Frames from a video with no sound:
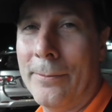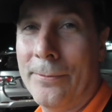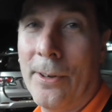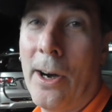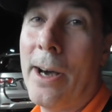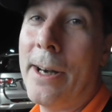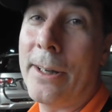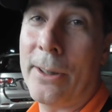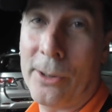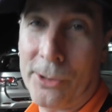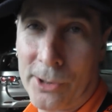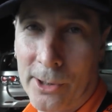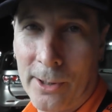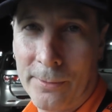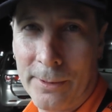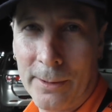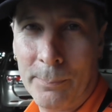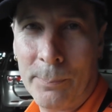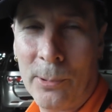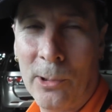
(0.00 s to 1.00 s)
finding
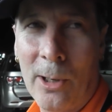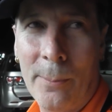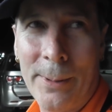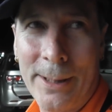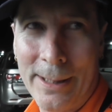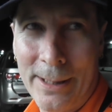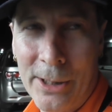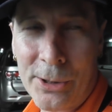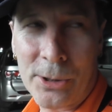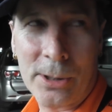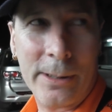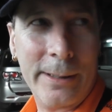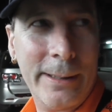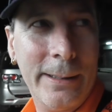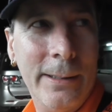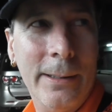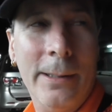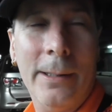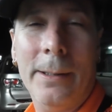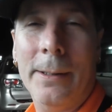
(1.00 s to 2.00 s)
herself employment initially